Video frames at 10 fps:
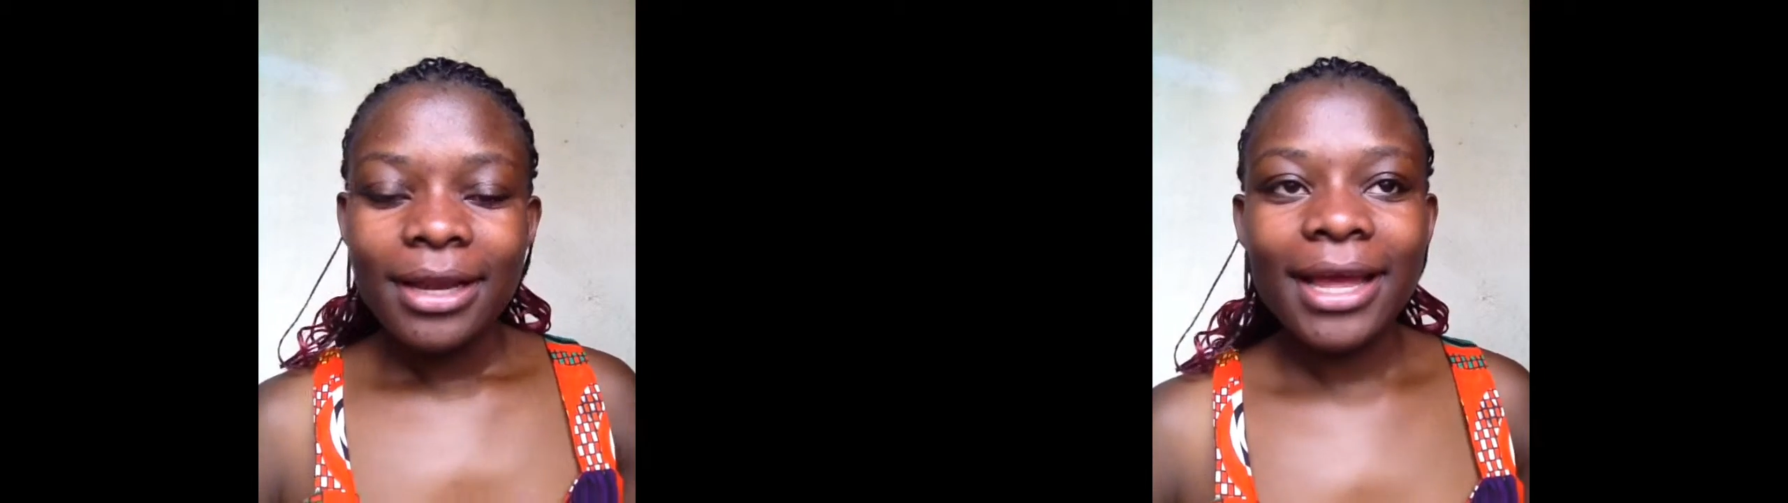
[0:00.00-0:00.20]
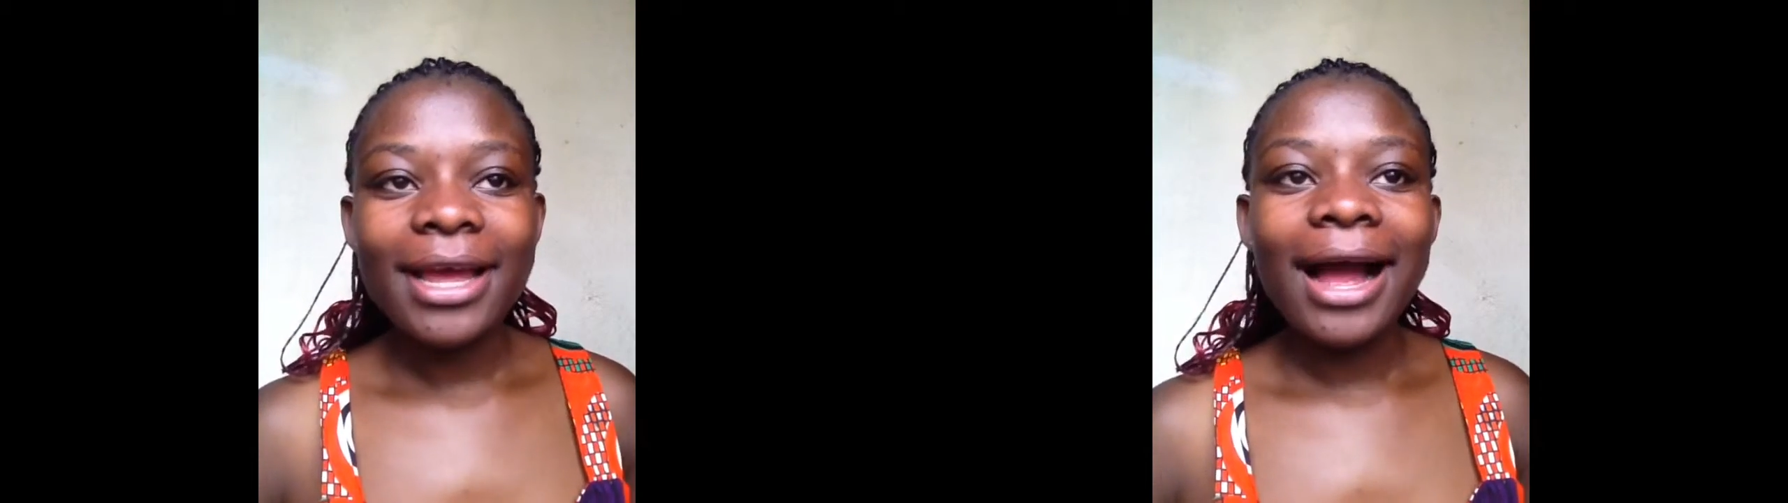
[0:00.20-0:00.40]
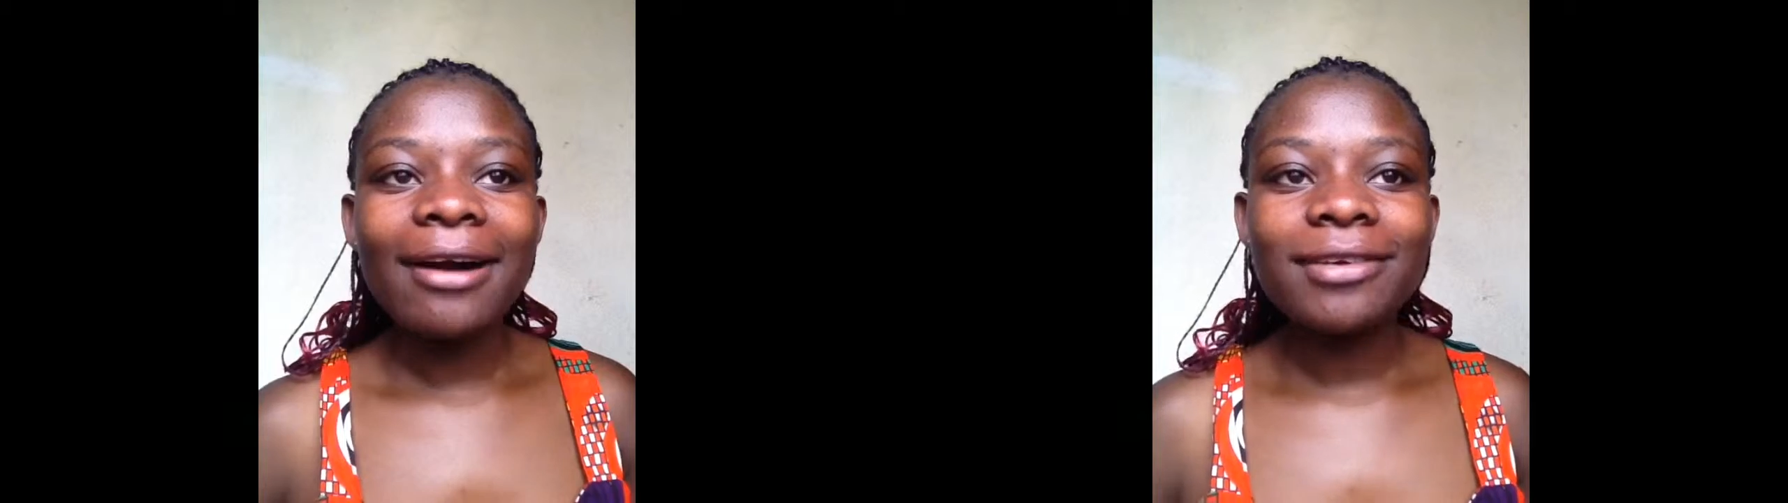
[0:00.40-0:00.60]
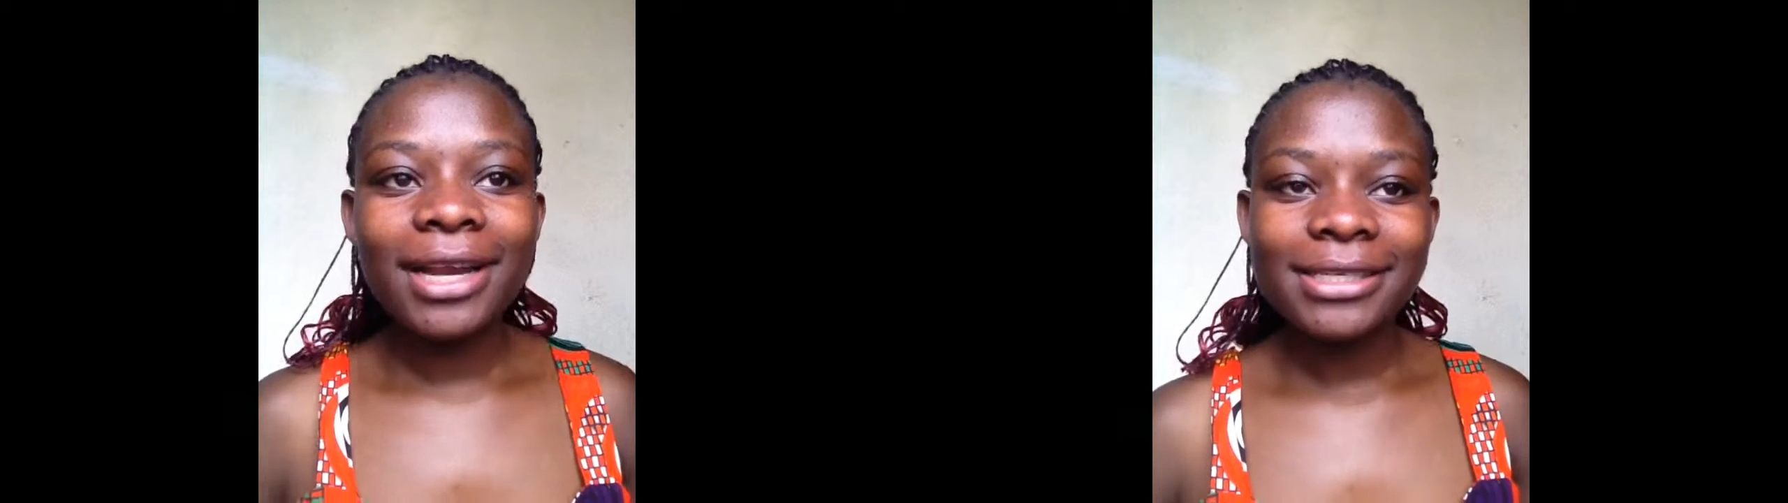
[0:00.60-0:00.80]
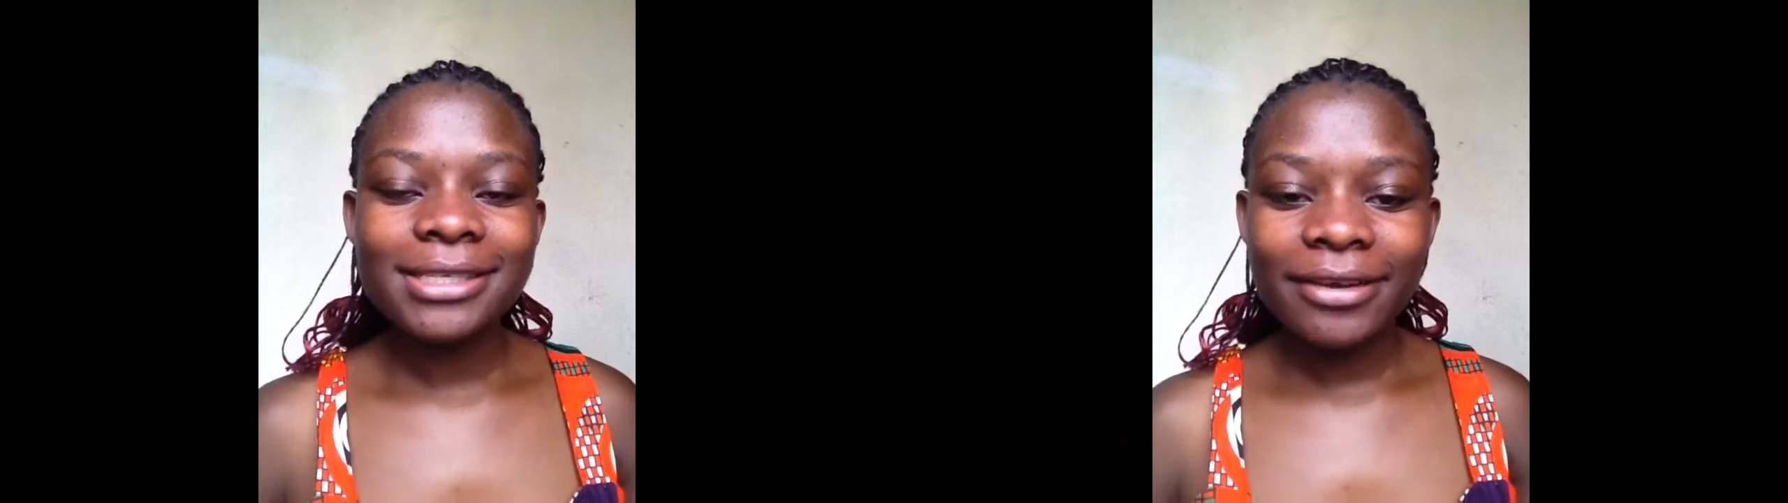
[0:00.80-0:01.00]
Like, I've
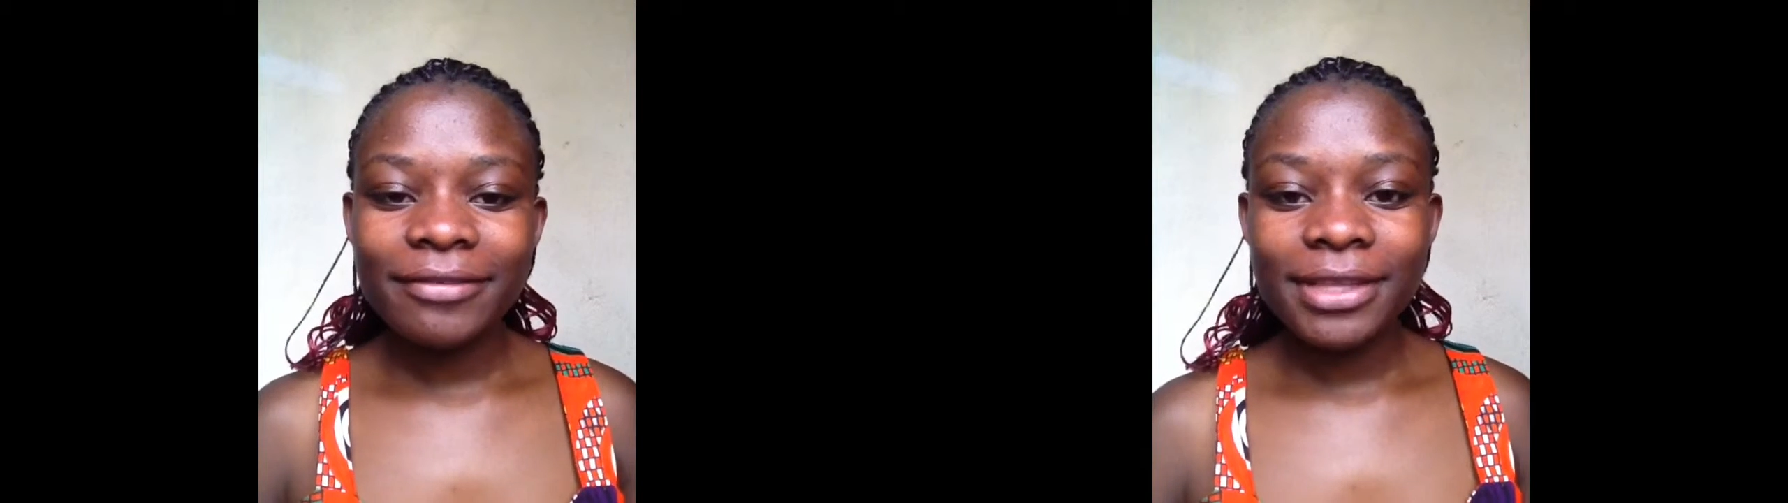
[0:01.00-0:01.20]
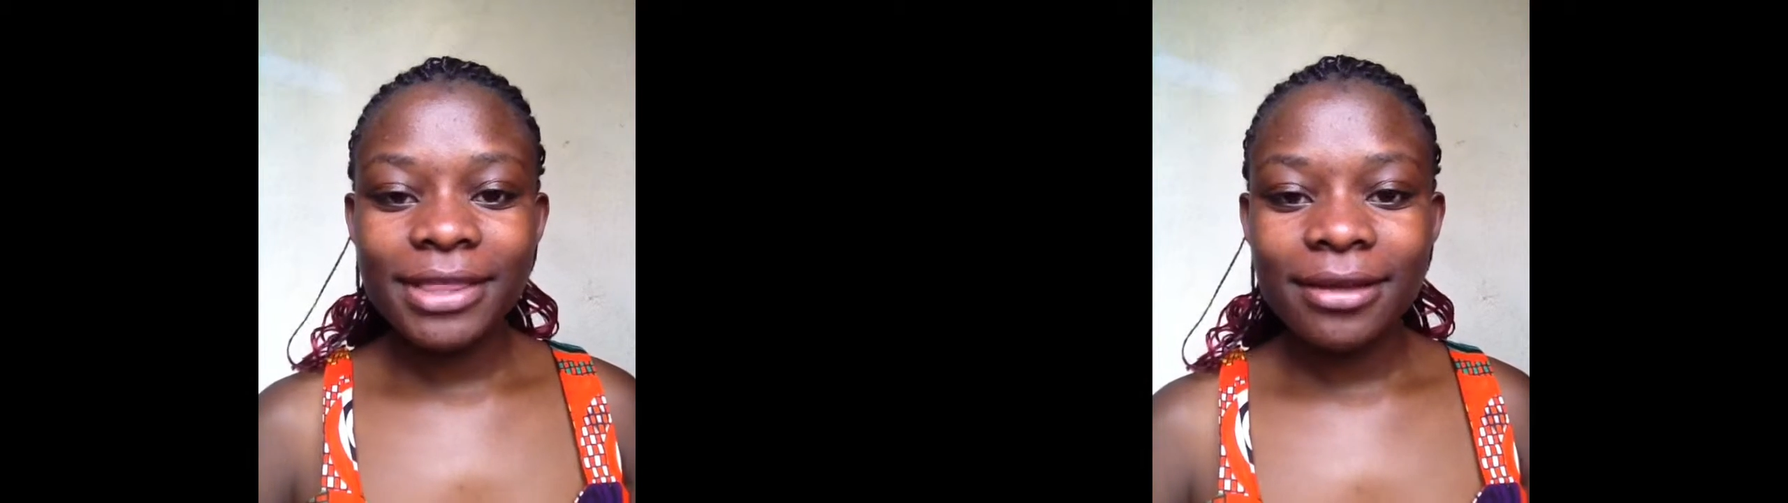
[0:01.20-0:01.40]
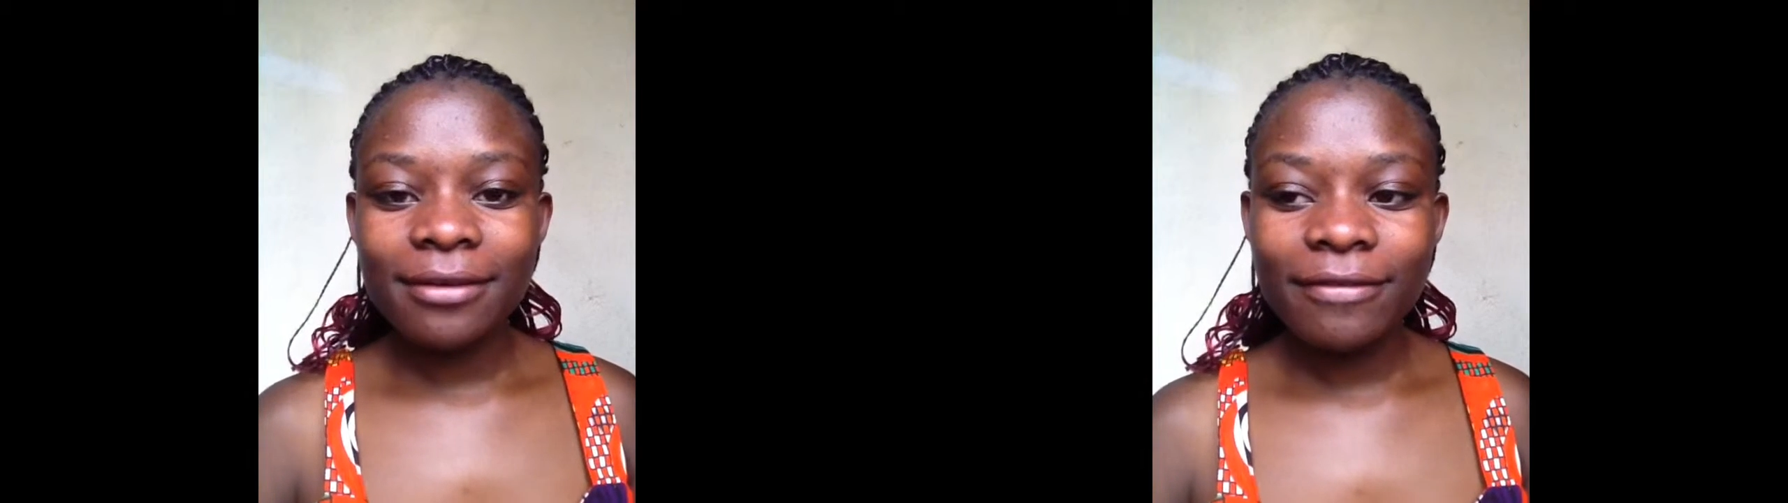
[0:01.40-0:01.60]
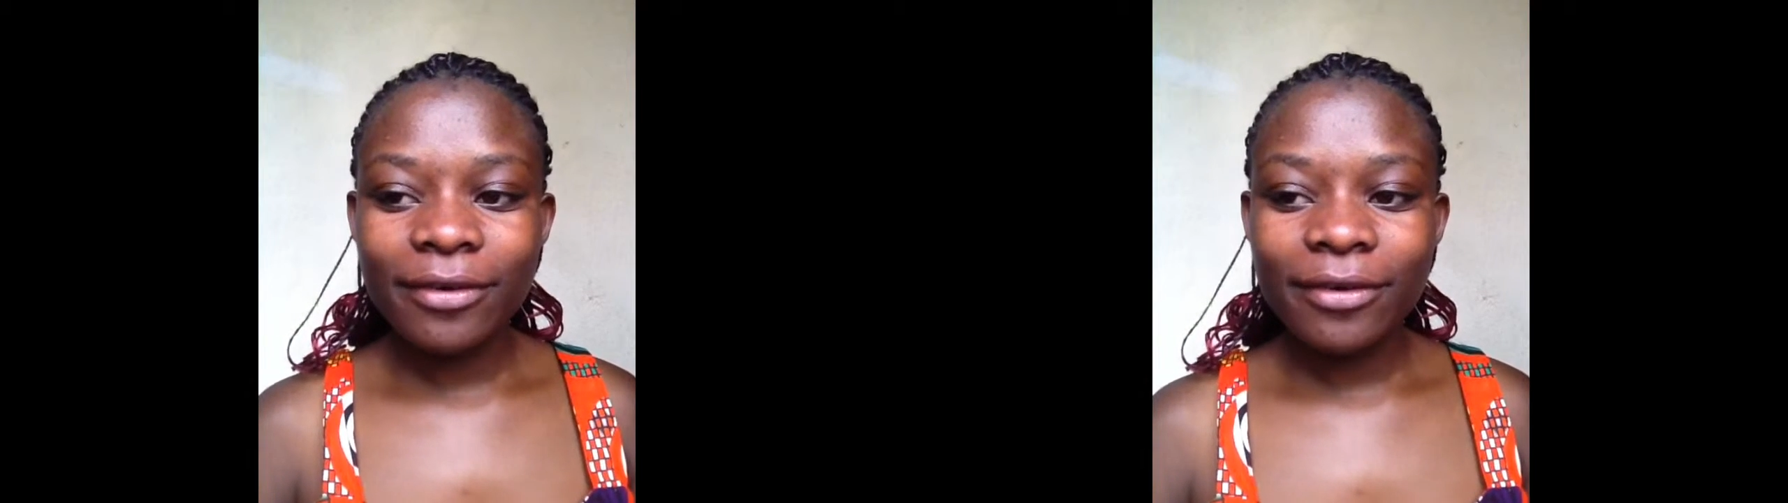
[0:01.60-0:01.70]
learned everything